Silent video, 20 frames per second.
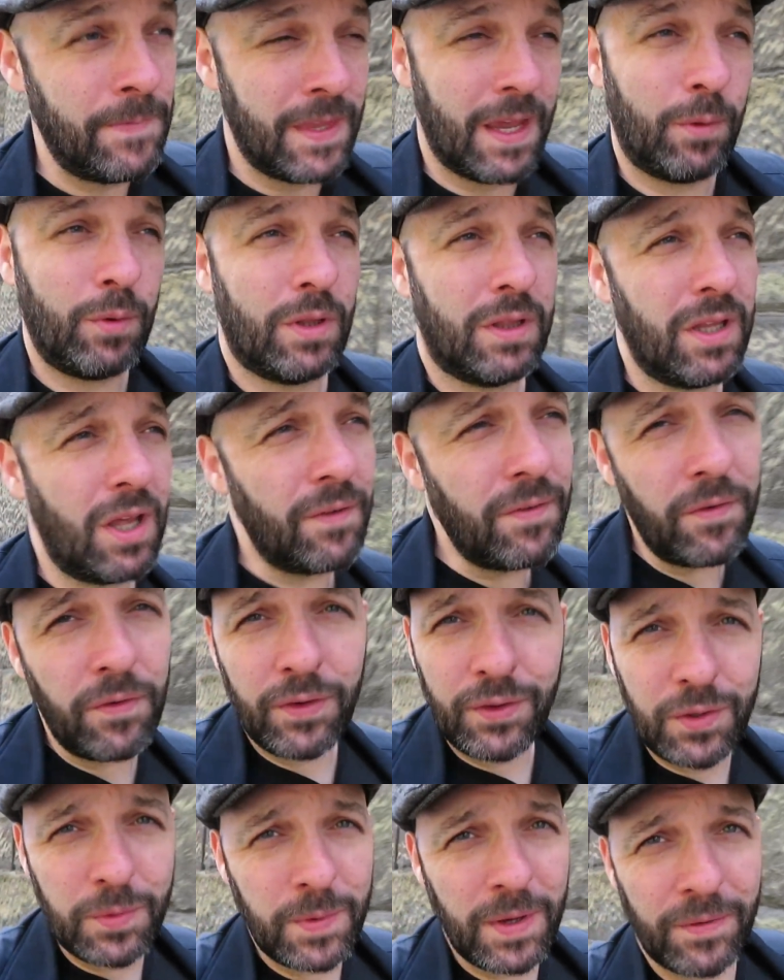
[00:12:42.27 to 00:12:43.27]
I would love if
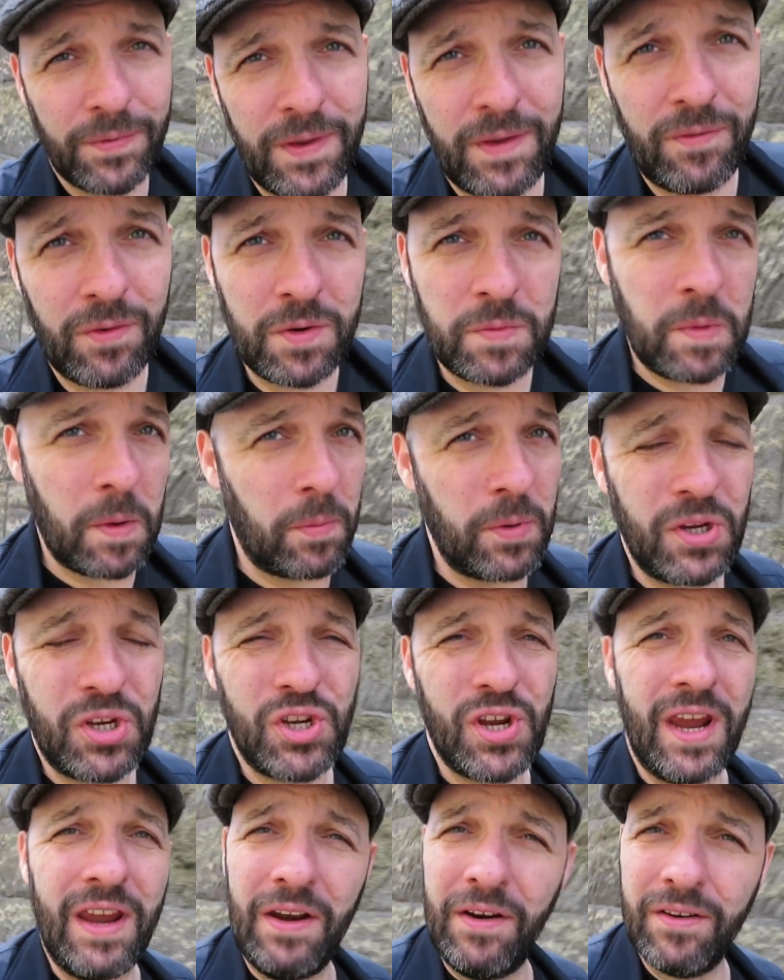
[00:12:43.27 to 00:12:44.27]
you could do me a favour and maybe
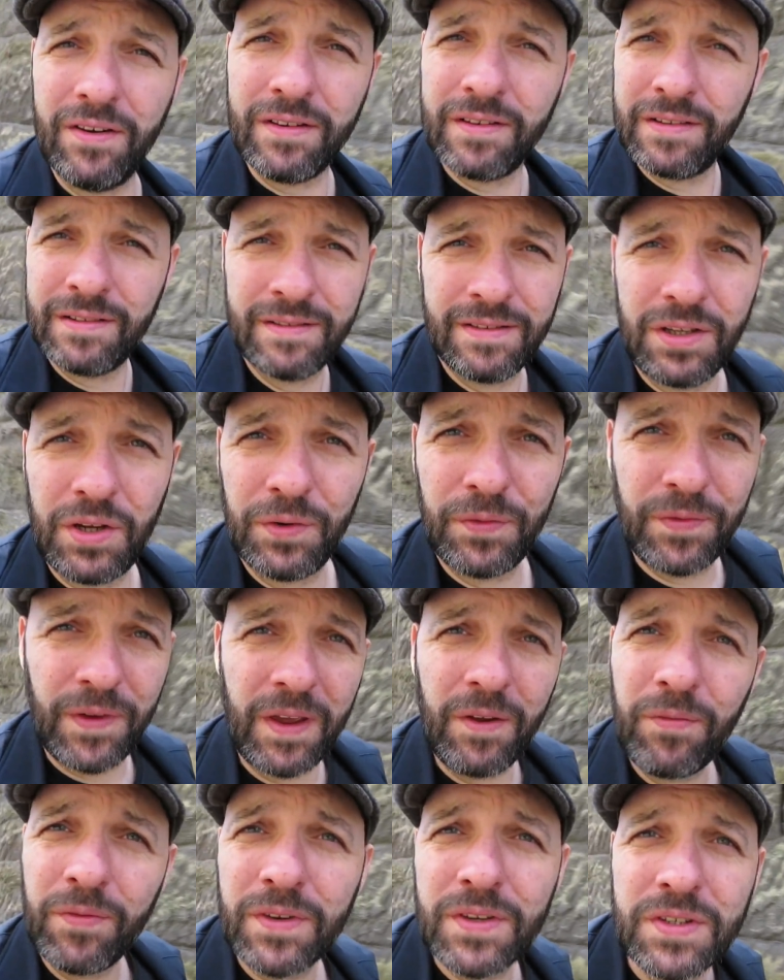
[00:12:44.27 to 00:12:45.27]
share your
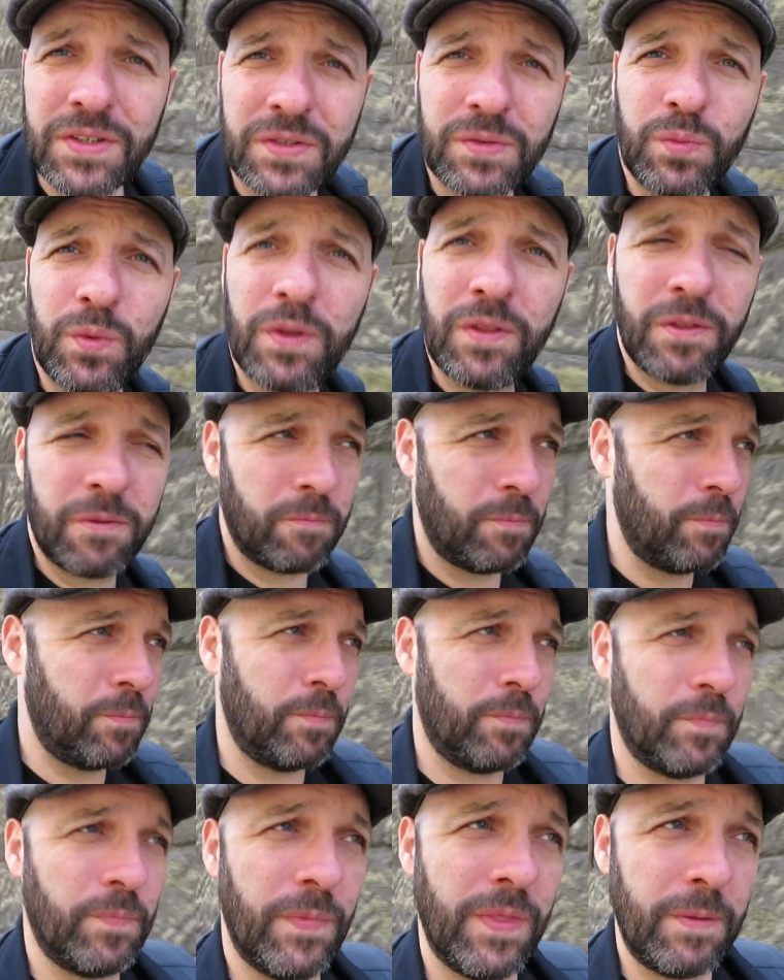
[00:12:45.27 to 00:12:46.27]
favourites with
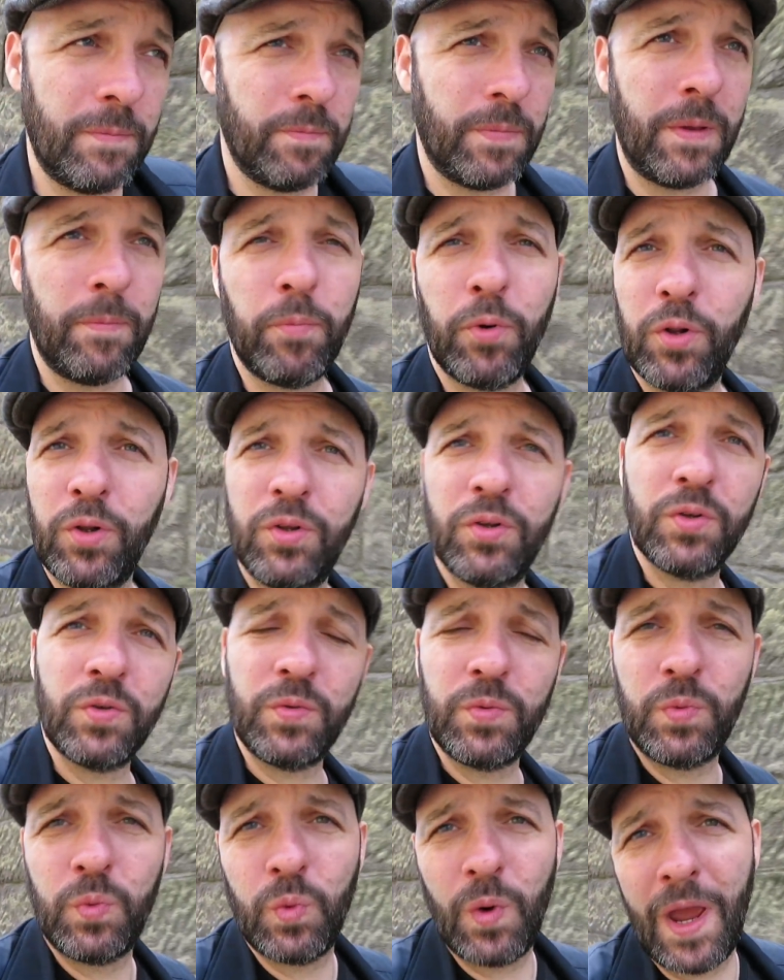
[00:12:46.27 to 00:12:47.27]
people
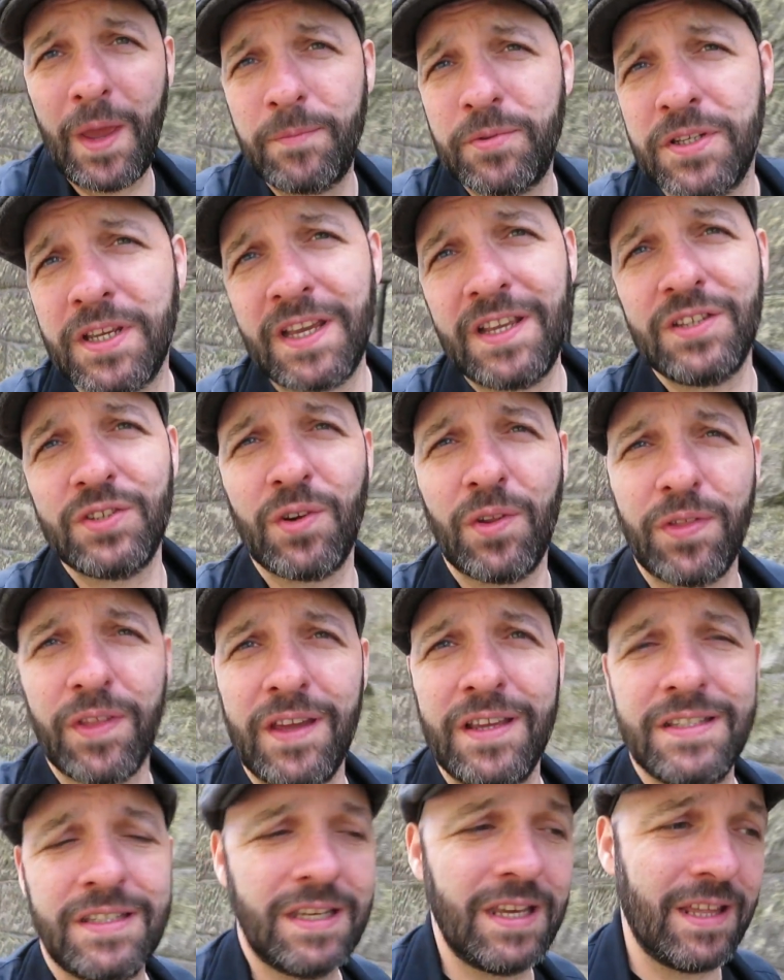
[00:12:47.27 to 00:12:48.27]
or websites or
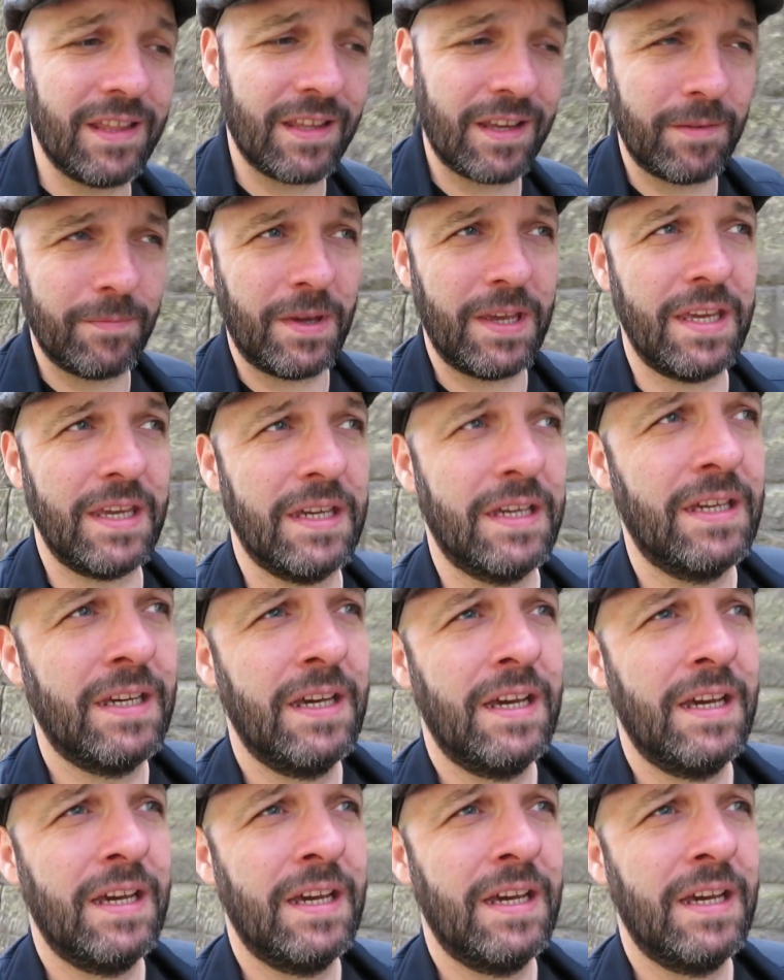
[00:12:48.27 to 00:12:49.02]
things that you think might,